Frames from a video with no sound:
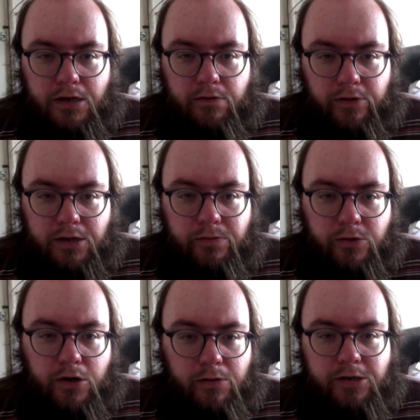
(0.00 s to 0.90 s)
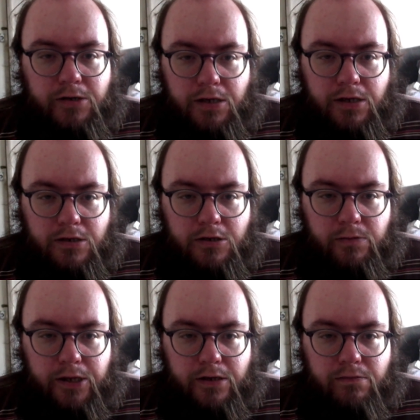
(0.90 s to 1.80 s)
I've read the book, I'm interested in its
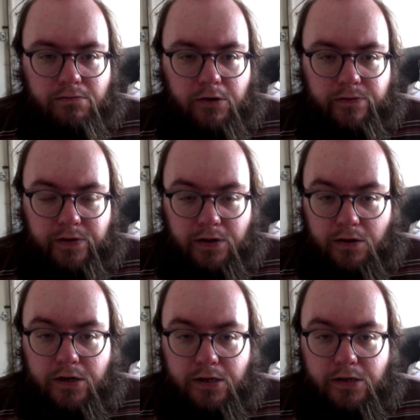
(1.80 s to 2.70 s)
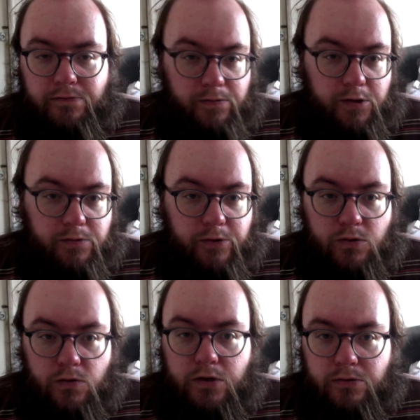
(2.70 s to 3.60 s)
topic, I've liked it for the most part,
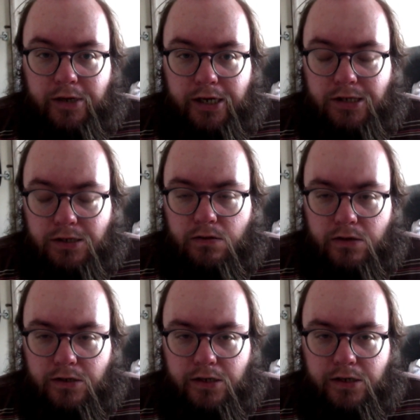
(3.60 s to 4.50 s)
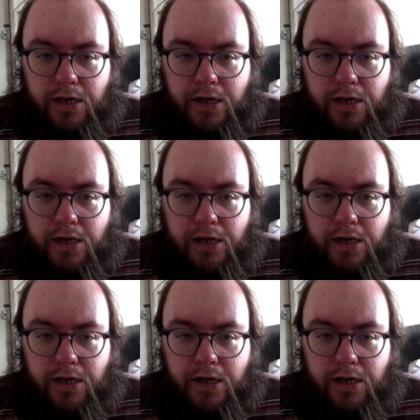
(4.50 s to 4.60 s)
or in some cases not liked it,